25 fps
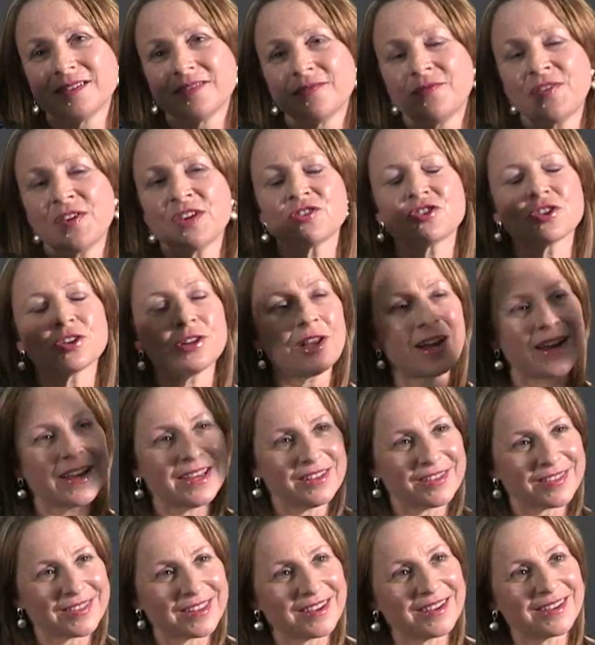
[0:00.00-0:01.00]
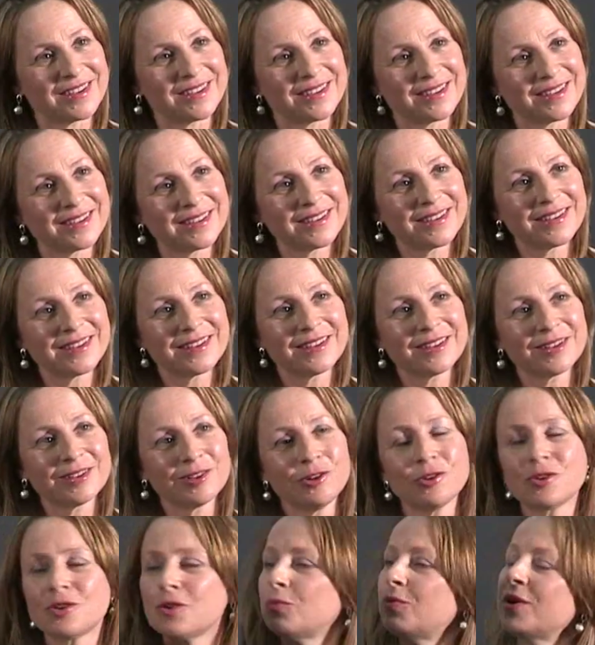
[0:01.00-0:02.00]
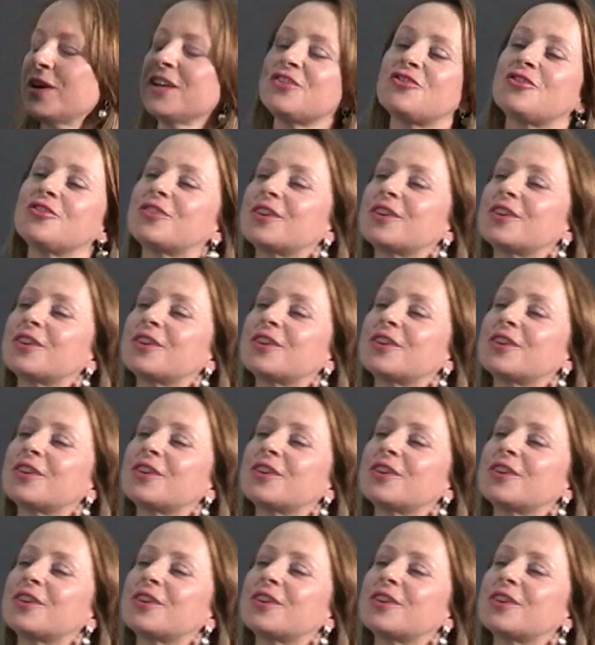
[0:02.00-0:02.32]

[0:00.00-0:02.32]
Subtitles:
visualize it, look at ways